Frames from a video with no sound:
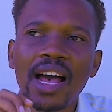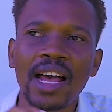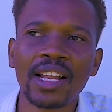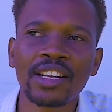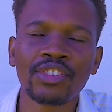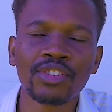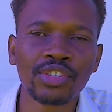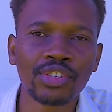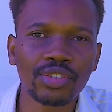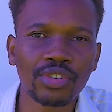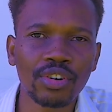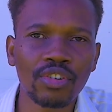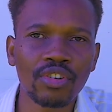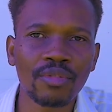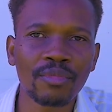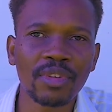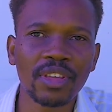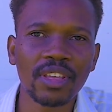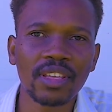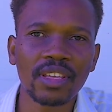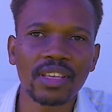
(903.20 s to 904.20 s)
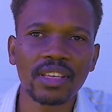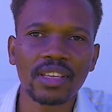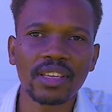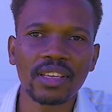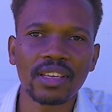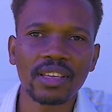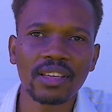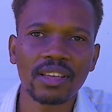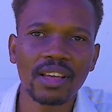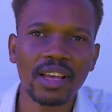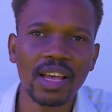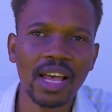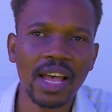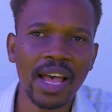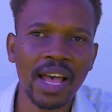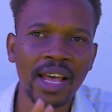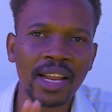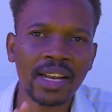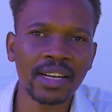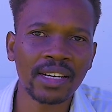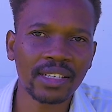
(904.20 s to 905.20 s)
Deuteronomy,
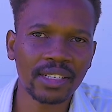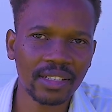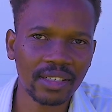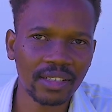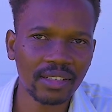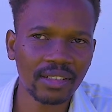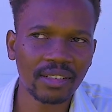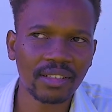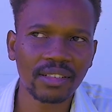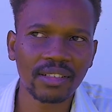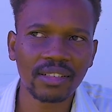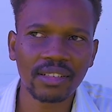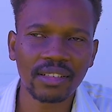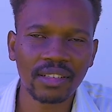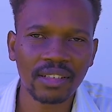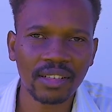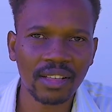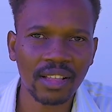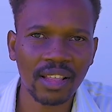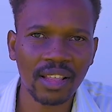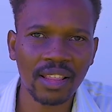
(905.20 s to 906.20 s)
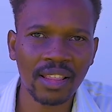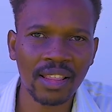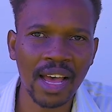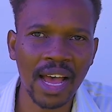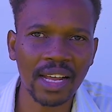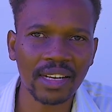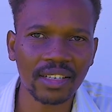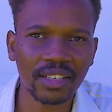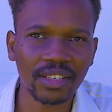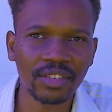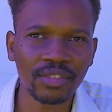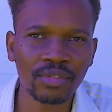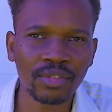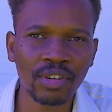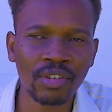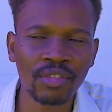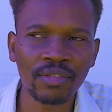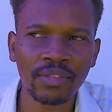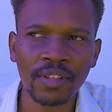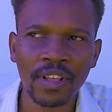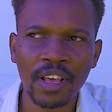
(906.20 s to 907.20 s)
and that,
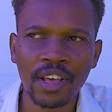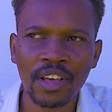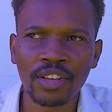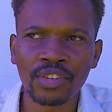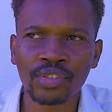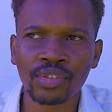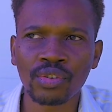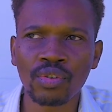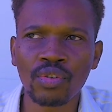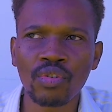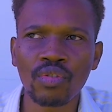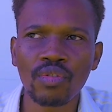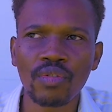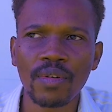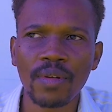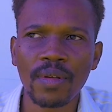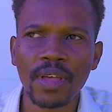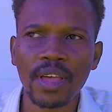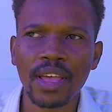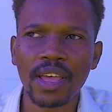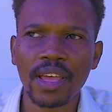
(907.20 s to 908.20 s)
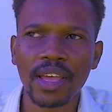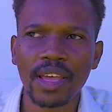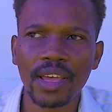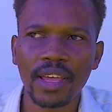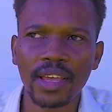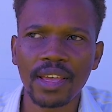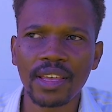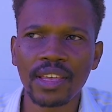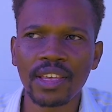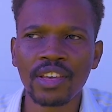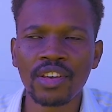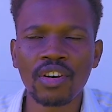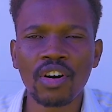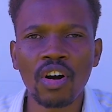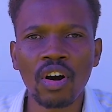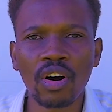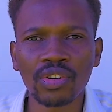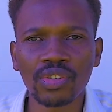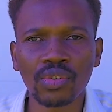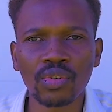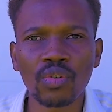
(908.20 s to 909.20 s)
So he
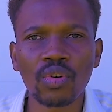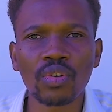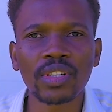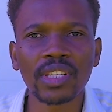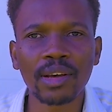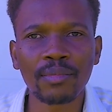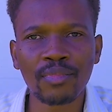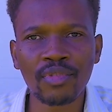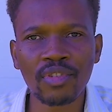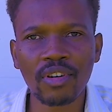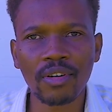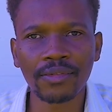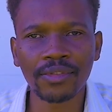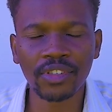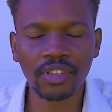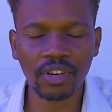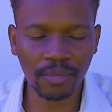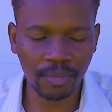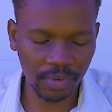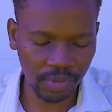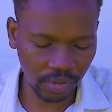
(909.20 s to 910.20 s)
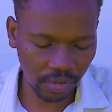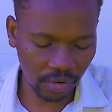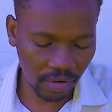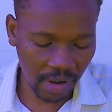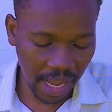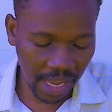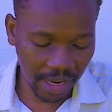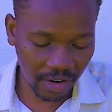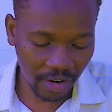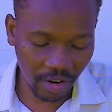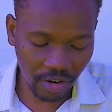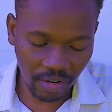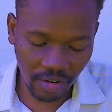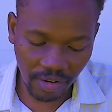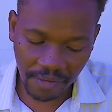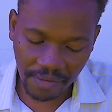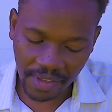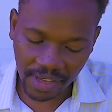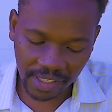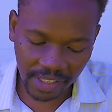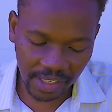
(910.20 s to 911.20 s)
also wrote the book of Job. So I don't know
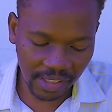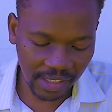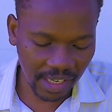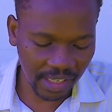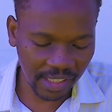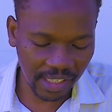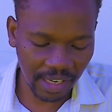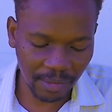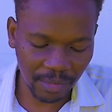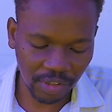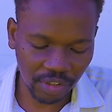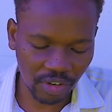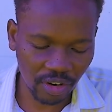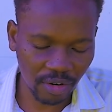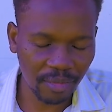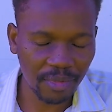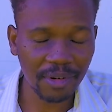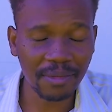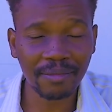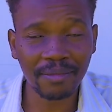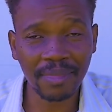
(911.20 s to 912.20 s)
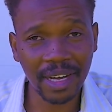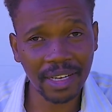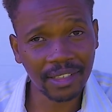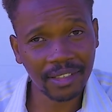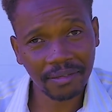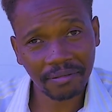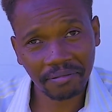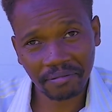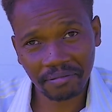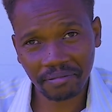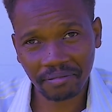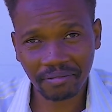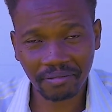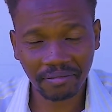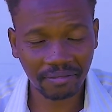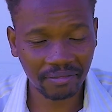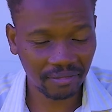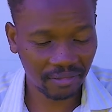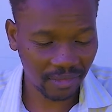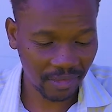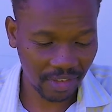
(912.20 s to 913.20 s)
if this is the same Job, but
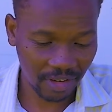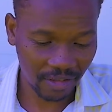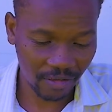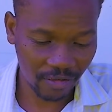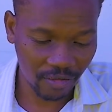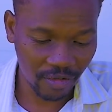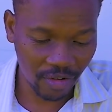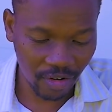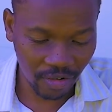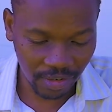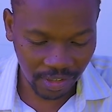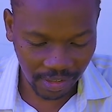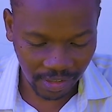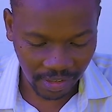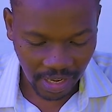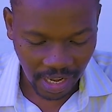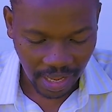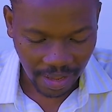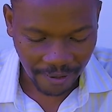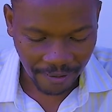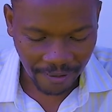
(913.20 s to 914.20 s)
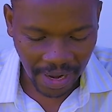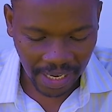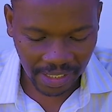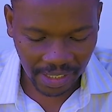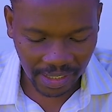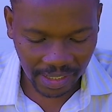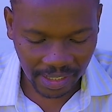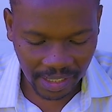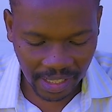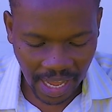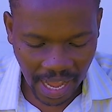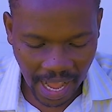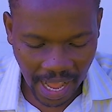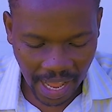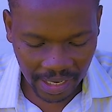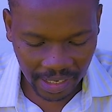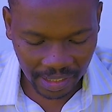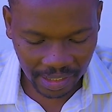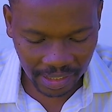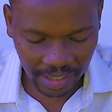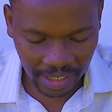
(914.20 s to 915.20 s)
who knows? Verses
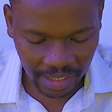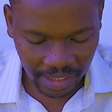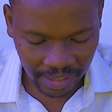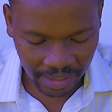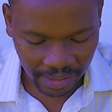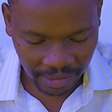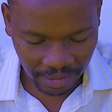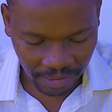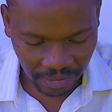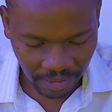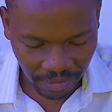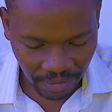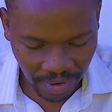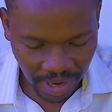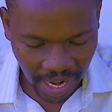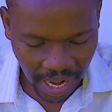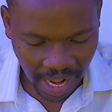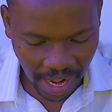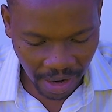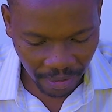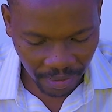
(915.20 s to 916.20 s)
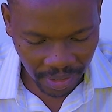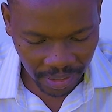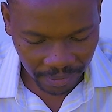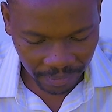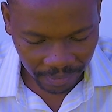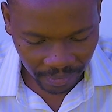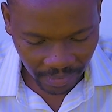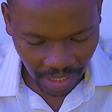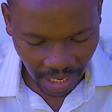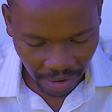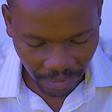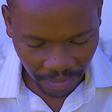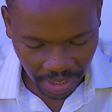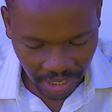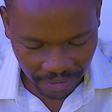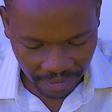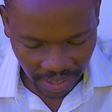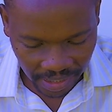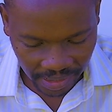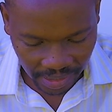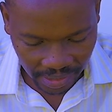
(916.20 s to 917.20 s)
13. Where are we? Are we
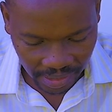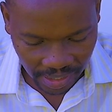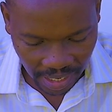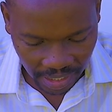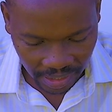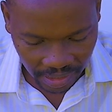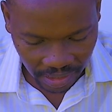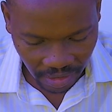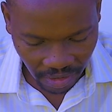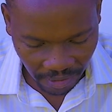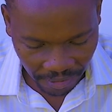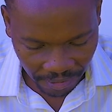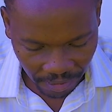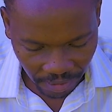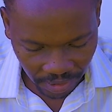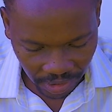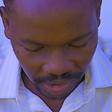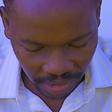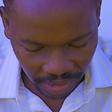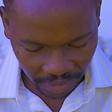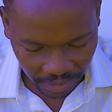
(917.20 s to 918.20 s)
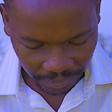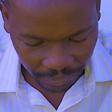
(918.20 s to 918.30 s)
in verses 13 or 14?